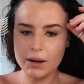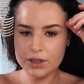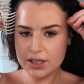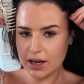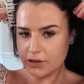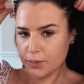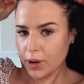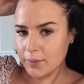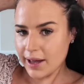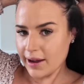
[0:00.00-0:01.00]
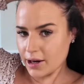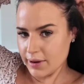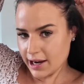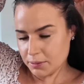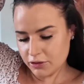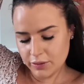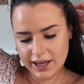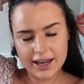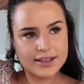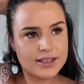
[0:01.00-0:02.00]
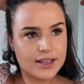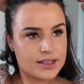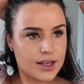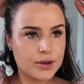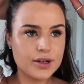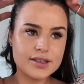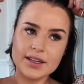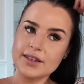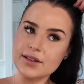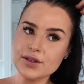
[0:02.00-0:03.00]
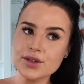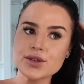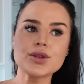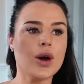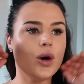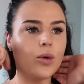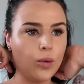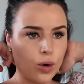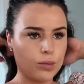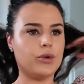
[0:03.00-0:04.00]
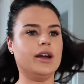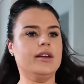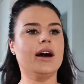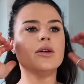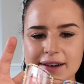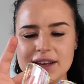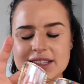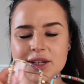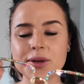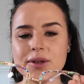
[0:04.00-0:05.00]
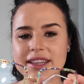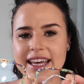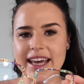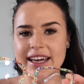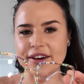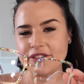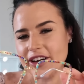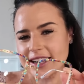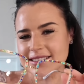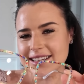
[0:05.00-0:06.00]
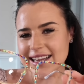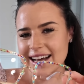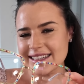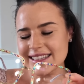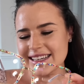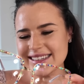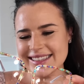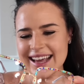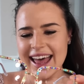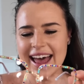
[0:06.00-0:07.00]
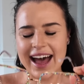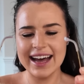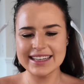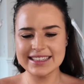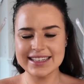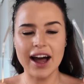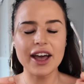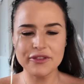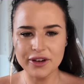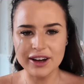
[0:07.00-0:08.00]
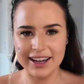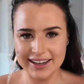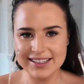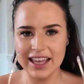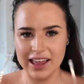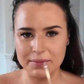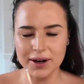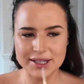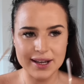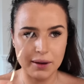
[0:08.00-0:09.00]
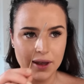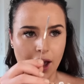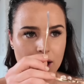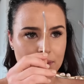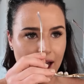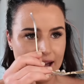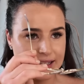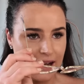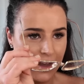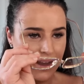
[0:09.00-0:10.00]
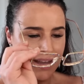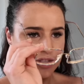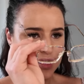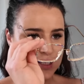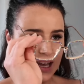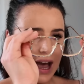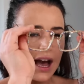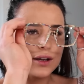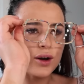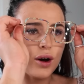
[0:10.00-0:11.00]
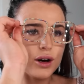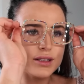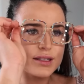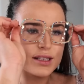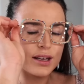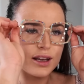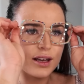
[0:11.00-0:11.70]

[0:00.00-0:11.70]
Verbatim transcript: I'm just gonna have to pop my hair back before we get into this though, because it is so warm right now. These are called the Kafele glasses. And I have got, like I said, that party coming up and I just cannot